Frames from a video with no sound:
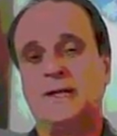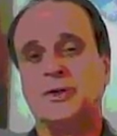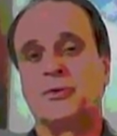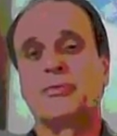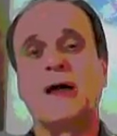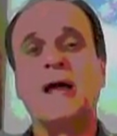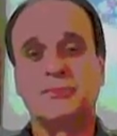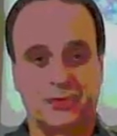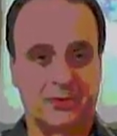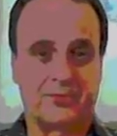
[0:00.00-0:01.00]
And you're
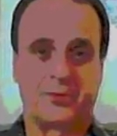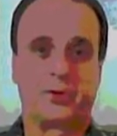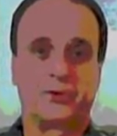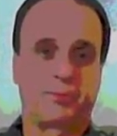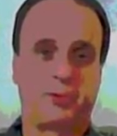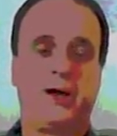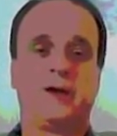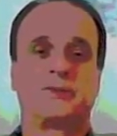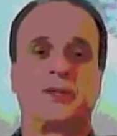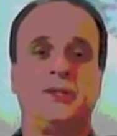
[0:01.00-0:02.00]
thankful for those
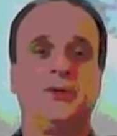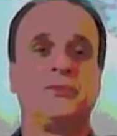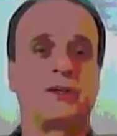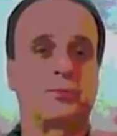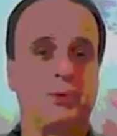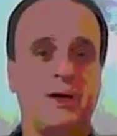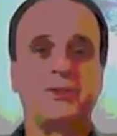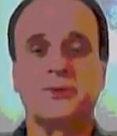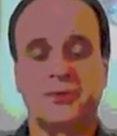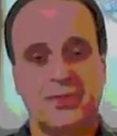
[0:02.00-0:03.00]
prayers. And you've
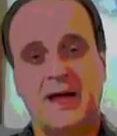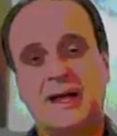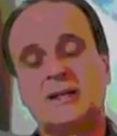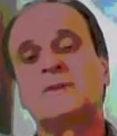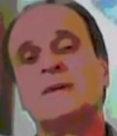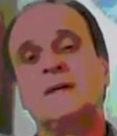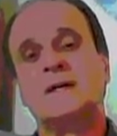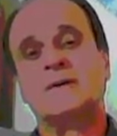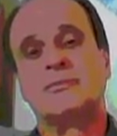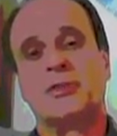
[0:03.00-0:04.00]
expressed your thanks
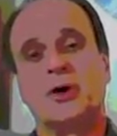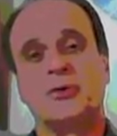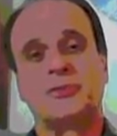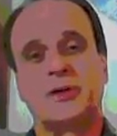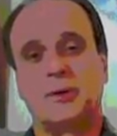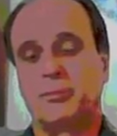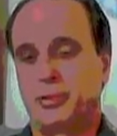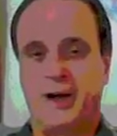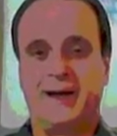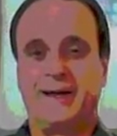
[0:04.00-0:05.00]
for those that are
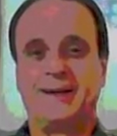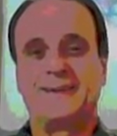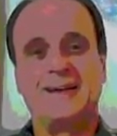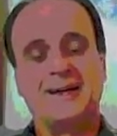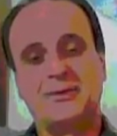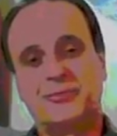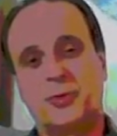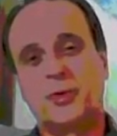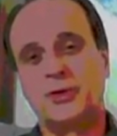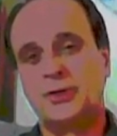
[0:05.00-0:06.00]
praying and
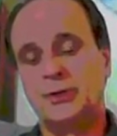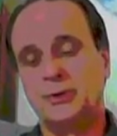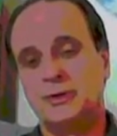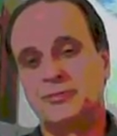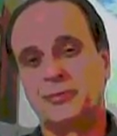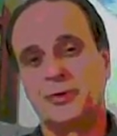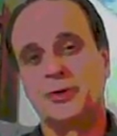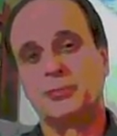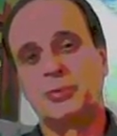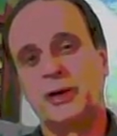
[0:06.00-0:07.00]
for you and for
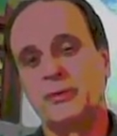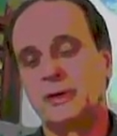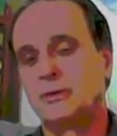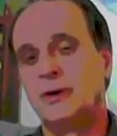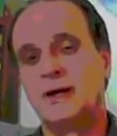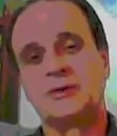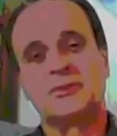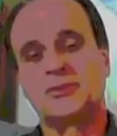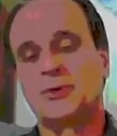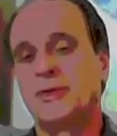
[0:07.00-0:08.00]
your prayer requests.
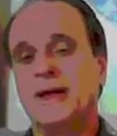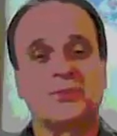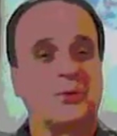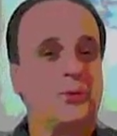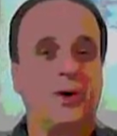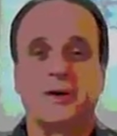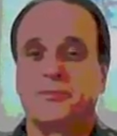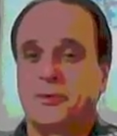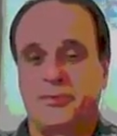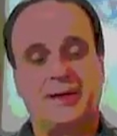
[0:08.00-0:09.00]
And so that's a
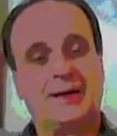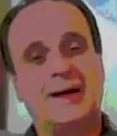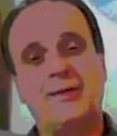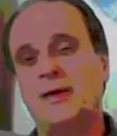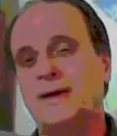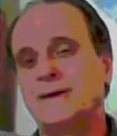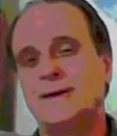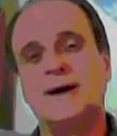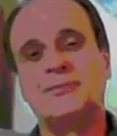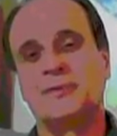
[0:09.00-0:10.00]
wonderful thing. I thank
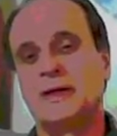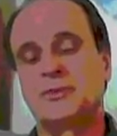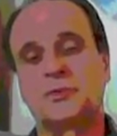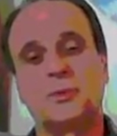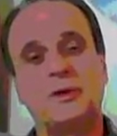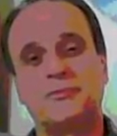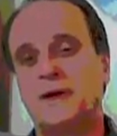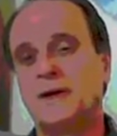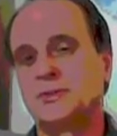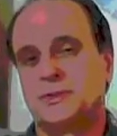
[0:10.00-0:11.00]
God for that sweet
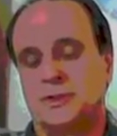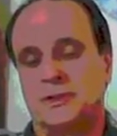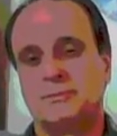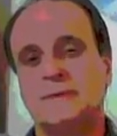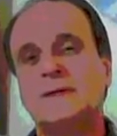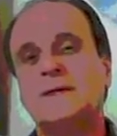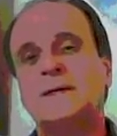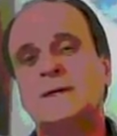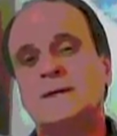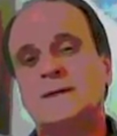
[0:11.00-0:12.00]
fellowship
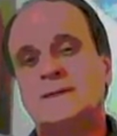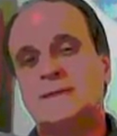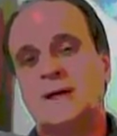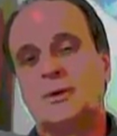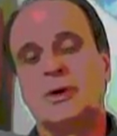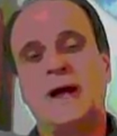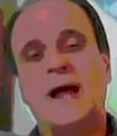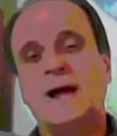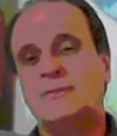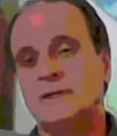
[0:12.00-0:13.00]
that we're
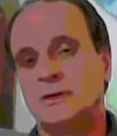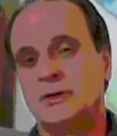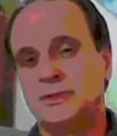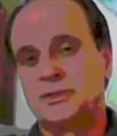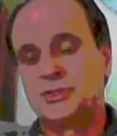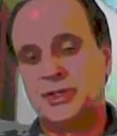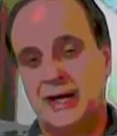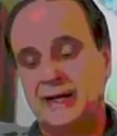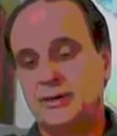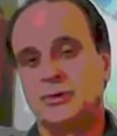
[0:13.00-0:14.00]
having on this
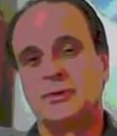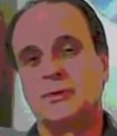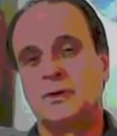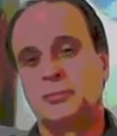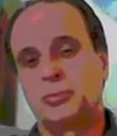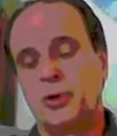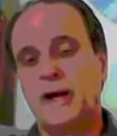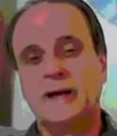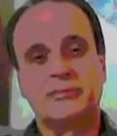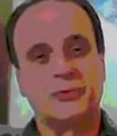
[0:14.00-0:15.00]
channel,
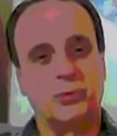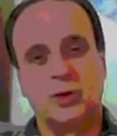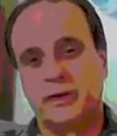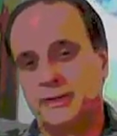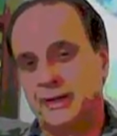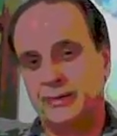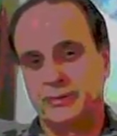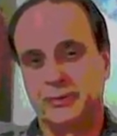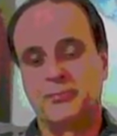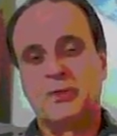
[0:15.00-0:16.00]
praying for one
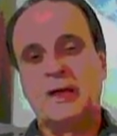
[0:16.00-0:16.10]
another.